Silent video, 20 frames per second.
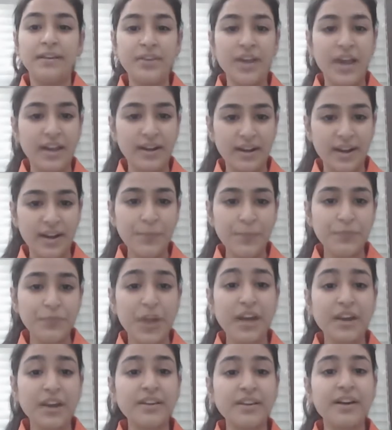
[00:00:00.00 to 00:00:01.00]
Kerala
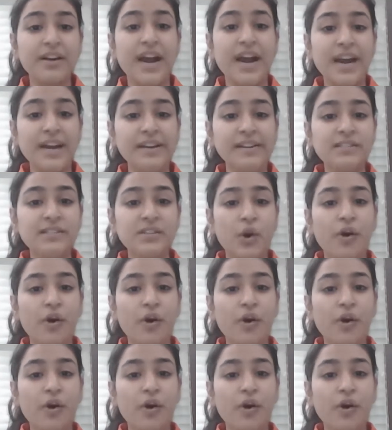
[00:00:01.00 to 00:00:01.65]
under the guidance